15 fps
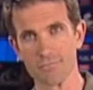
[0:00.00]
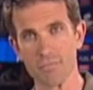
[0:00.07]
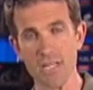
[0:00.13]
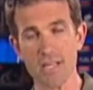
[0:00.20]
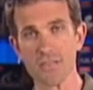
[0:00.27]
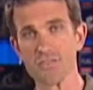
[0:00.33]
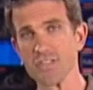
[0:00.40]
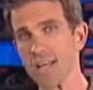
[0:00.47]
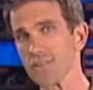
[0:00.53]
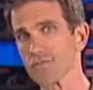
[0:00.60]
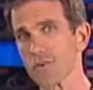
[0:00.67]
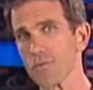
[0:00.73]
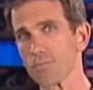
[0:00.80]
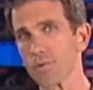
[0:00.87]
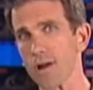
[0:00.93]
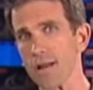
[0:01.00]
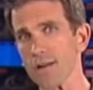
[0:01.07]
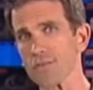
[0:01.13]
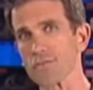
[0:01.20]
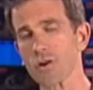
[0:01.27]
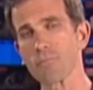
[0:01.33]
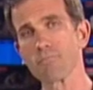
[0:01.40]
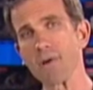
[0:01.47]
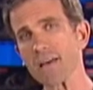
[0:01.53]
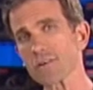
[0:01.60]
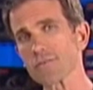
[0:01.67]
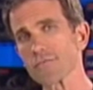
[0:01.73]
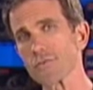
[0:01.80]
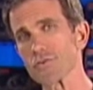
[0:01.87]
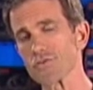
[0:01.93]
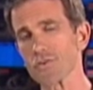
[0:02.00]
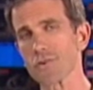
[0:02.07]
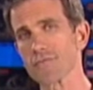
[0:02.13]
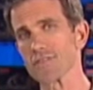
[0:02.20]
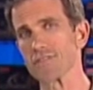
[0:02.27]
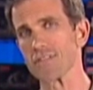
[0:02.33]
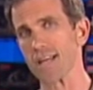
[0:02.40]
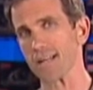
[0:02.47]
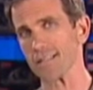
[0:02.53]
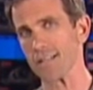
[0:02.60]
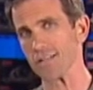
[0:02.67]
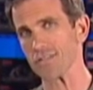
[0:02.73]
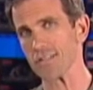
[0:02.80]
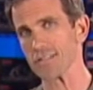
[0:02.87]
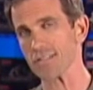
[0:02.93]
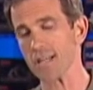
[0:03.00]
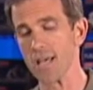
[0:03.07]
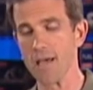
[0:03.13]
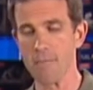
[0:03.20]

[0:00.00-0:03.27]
because Denso products are better for service technicians,